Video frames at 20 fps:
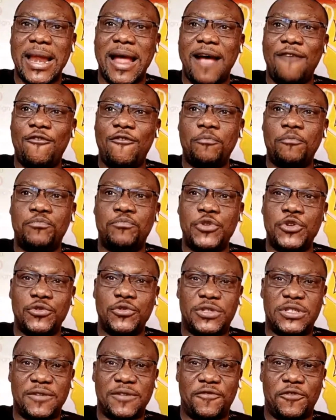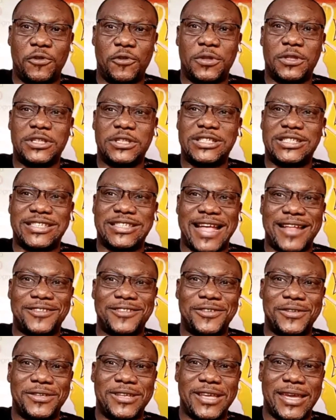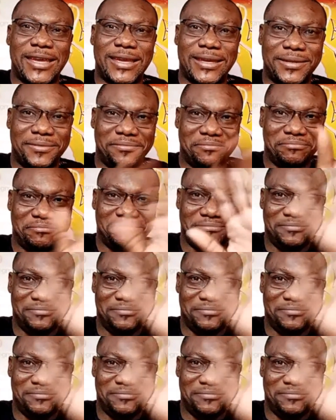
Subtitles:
and have a beautiful Saturday.